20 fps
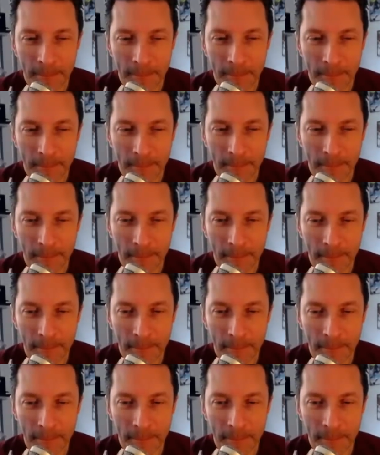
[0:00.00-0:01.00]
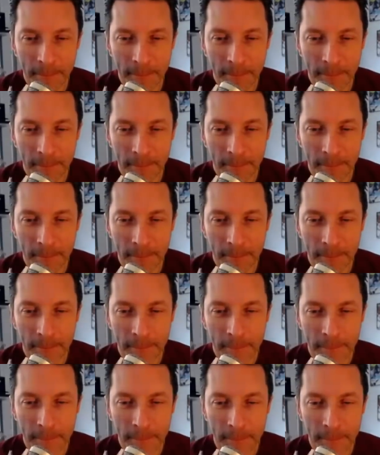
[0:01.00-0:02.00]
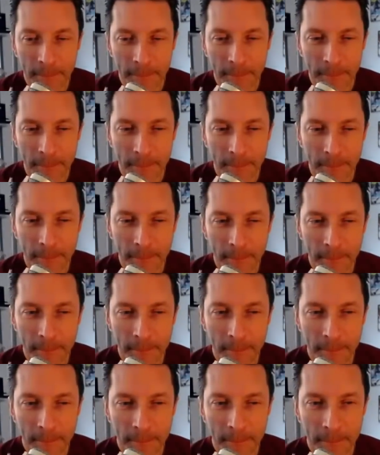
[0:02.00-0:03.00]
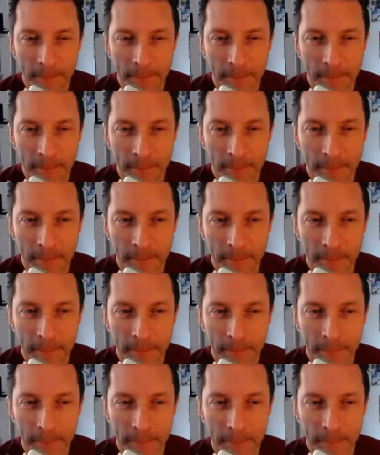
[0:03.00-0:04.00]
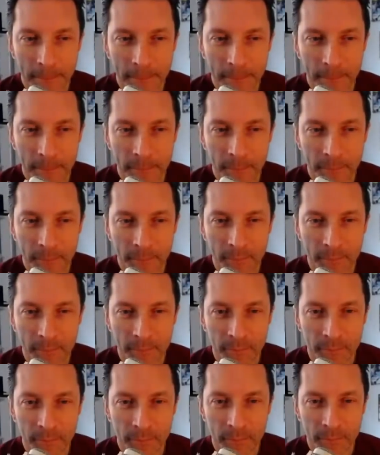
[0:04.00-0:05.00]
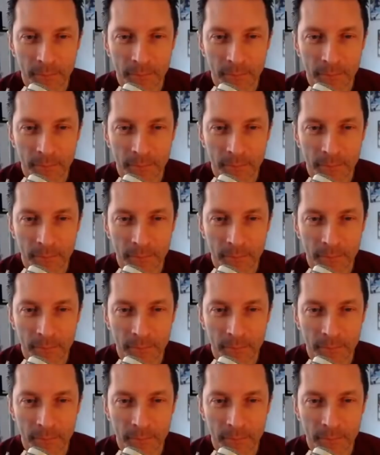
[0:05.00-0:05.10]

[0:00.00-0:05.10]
[no speech]